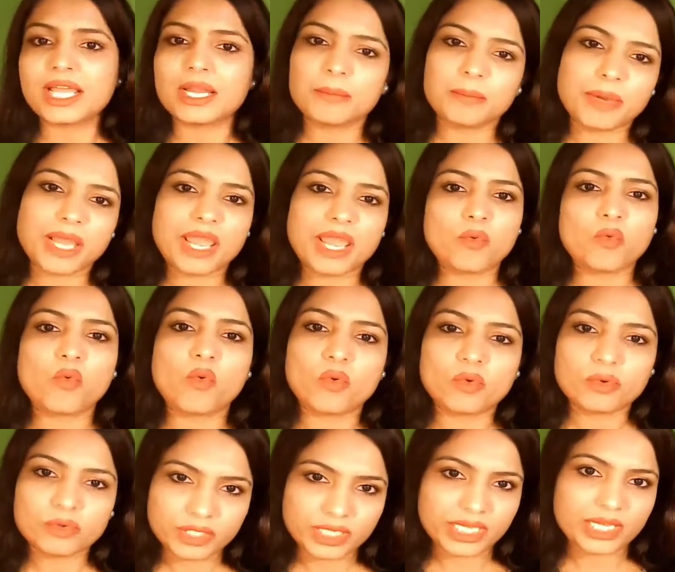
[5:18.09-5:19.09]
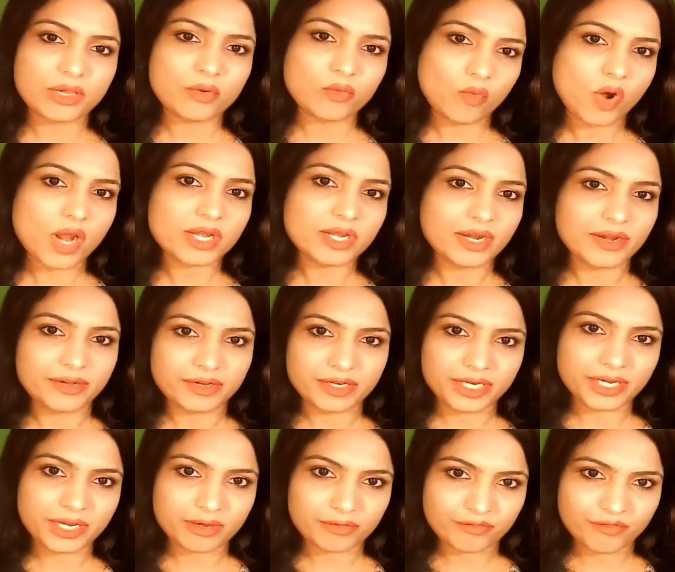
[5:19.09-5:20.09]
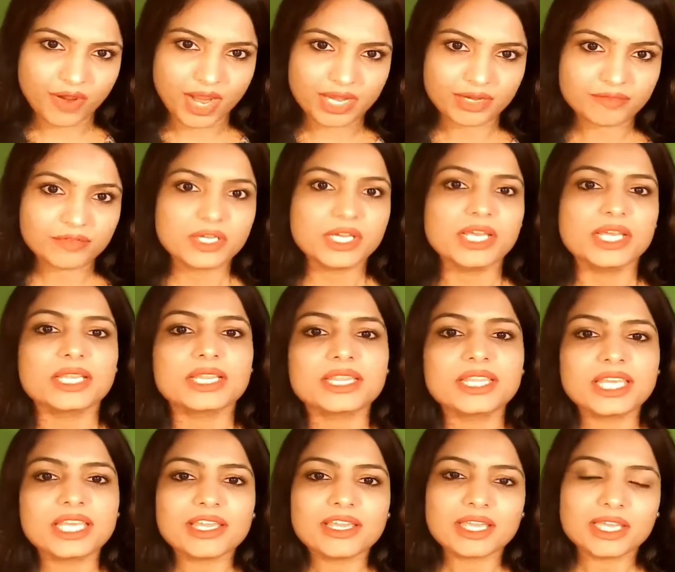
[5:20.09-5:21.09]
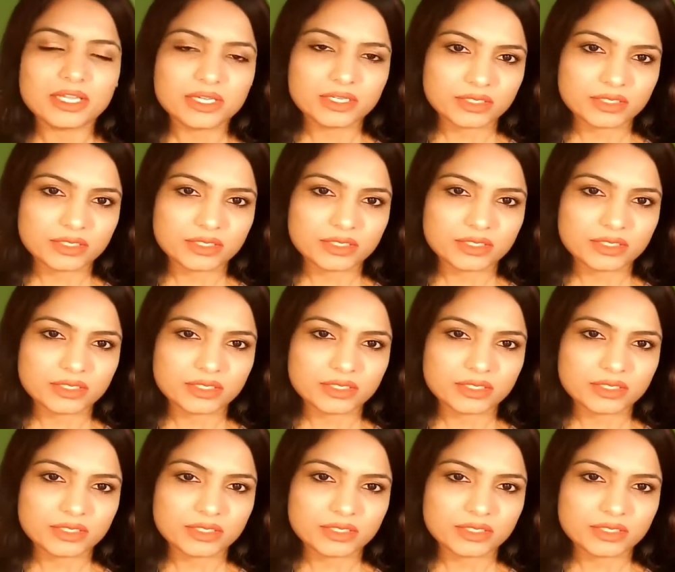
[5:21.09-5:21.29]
then by day 105 they